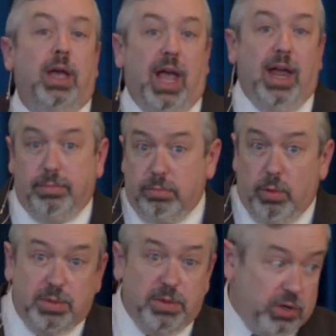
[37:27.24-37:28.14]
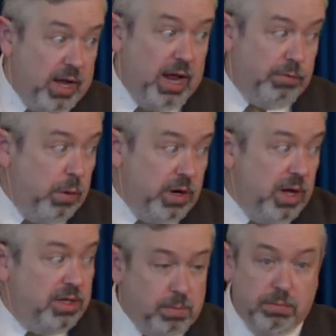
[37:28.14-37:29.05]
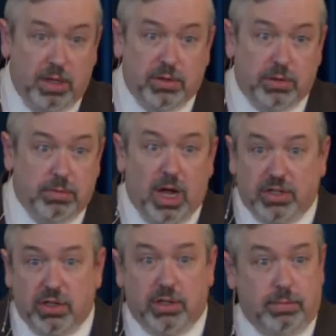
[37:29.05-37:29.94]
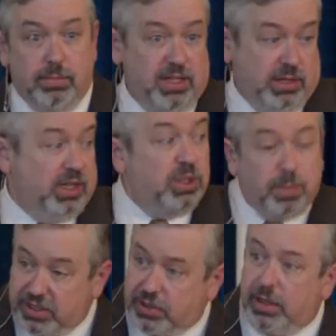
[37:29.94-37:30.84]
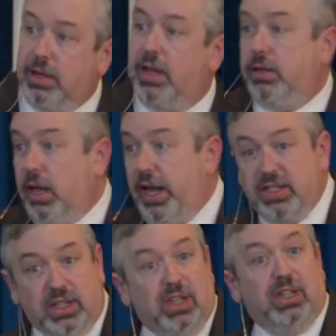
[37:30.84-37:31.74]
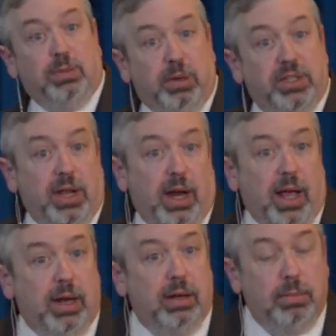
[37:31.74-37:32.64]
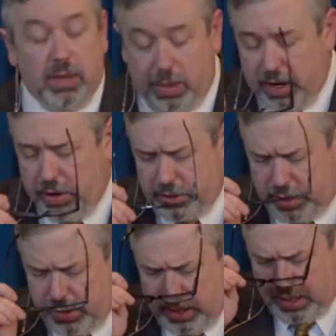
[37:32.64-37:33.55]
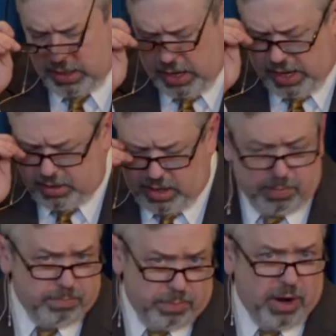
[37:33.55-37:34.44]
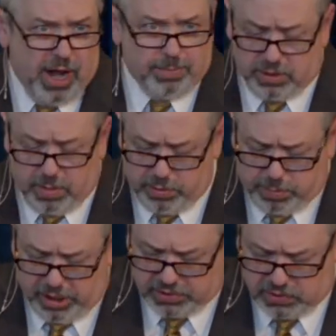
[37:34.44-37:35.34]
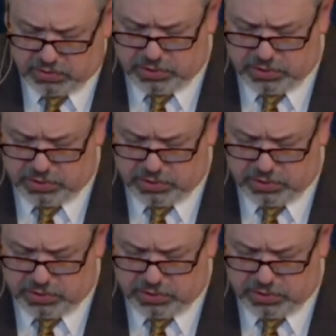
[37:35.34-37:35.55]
And Westminster, California, it's not just, it's explicit, as it's explicit at Mid-America, and perhaps some other places